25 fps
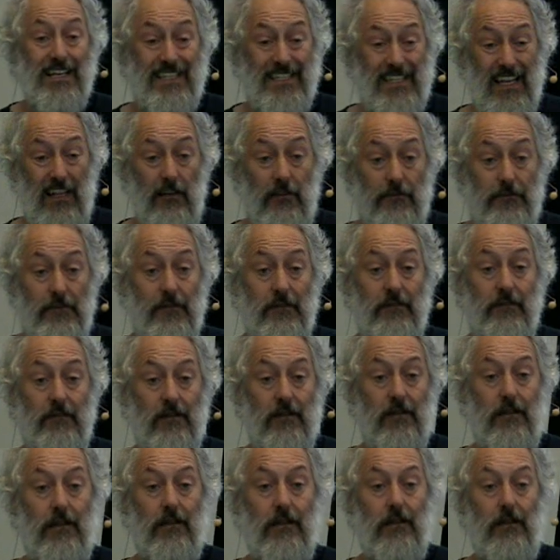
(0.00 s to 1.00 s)
myself
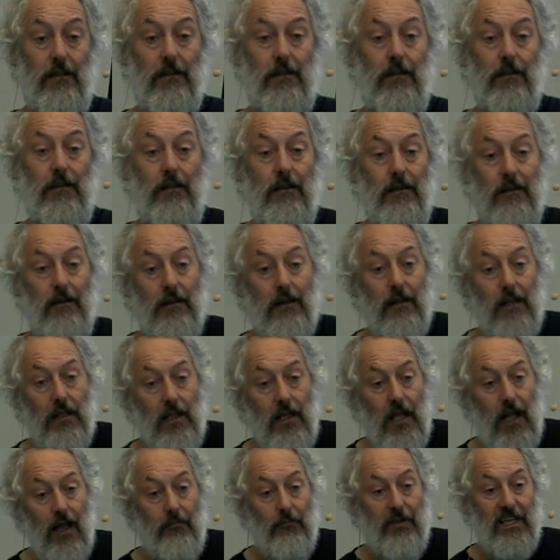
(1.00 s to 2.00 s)

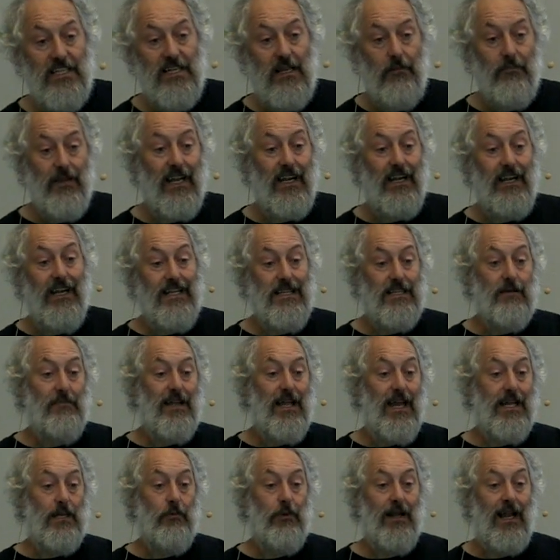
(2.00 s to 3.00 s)
uh, because I'm going to need them
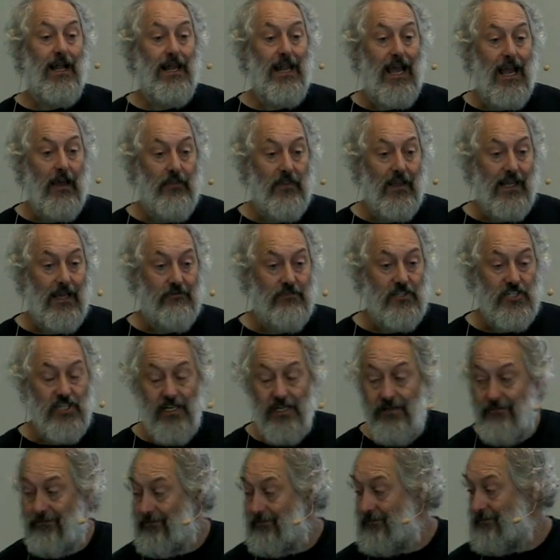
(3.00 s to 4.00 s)
later when I lay out the cover
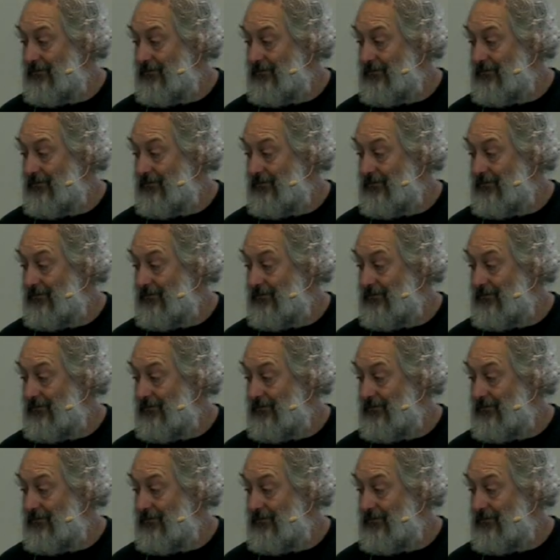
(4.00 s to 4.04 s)
sheet.